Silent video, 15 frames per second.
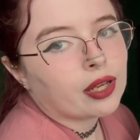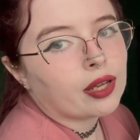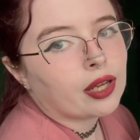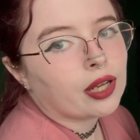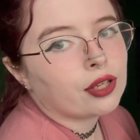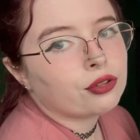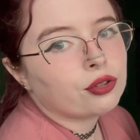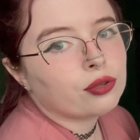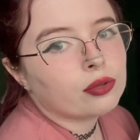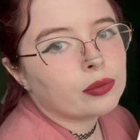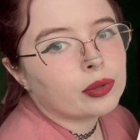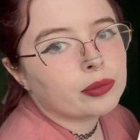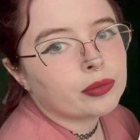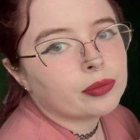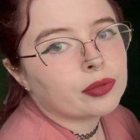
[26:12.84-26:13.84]
hey, do you
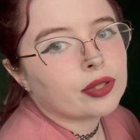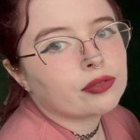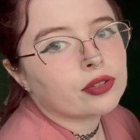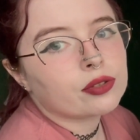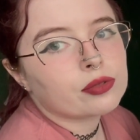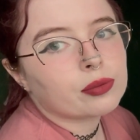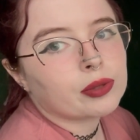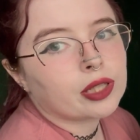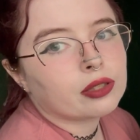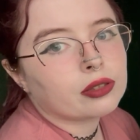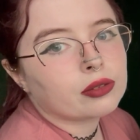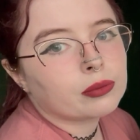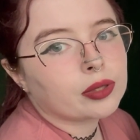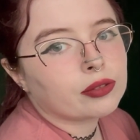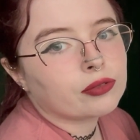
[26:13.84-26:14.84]
remember my first
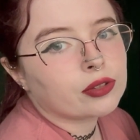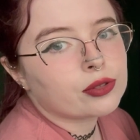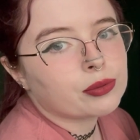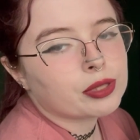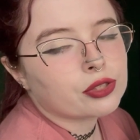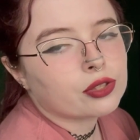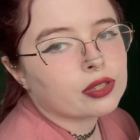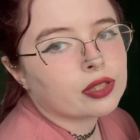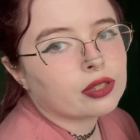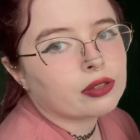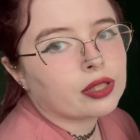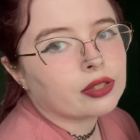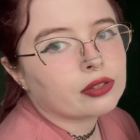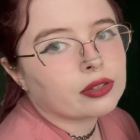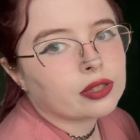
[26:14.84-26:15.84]
picture that you
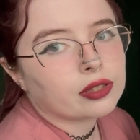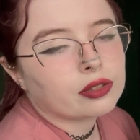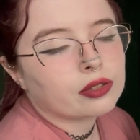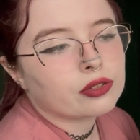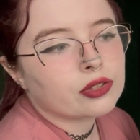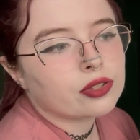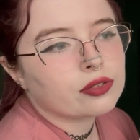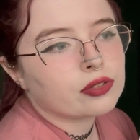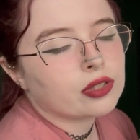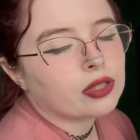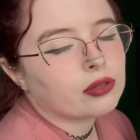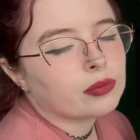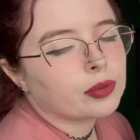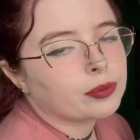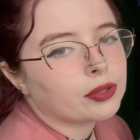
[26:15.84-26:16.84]
liked a lot? And she goes, yeah, I
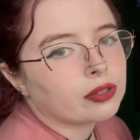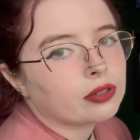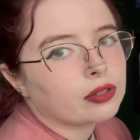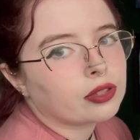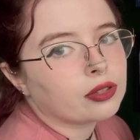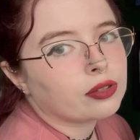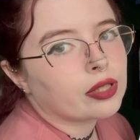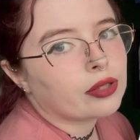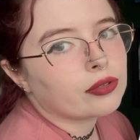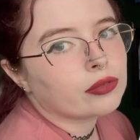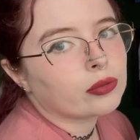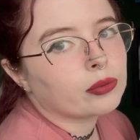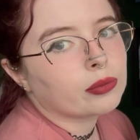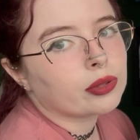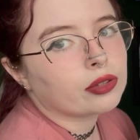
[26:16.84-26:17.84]
remember it. And I go, that was
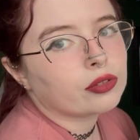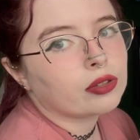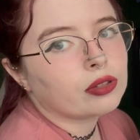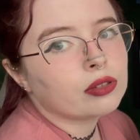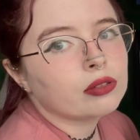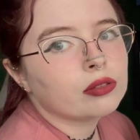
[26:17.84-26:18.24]
from a picture.